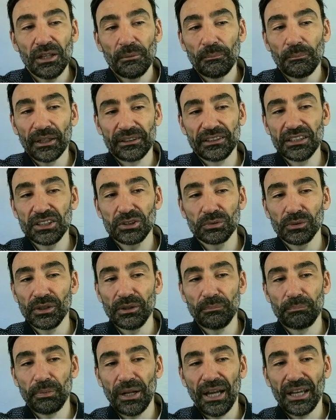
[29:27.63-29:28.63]
but this will
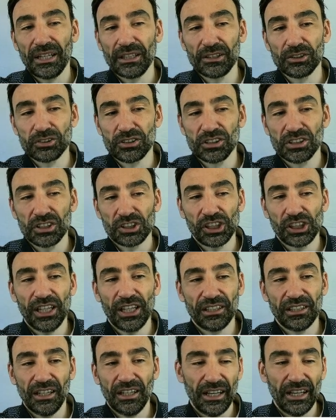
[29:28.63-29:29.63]
imply closing the
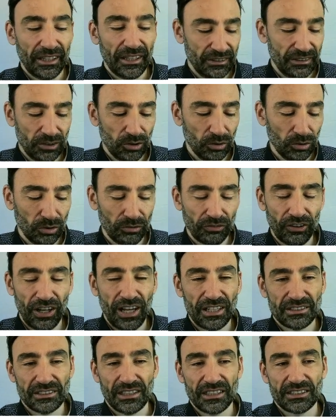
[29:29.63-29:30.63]
channel and none of
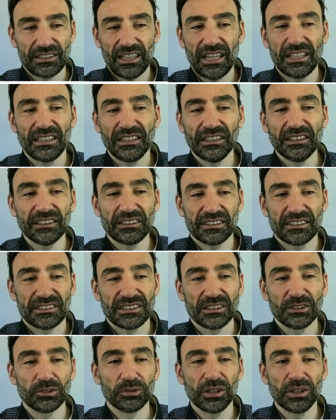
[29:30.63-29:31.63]
us has any interest
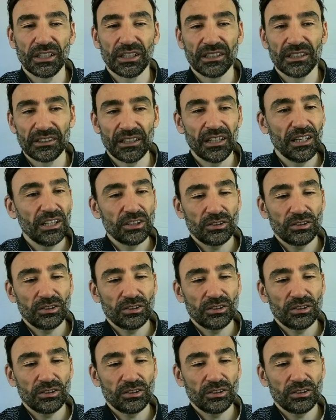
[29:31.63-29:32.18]
in doing it.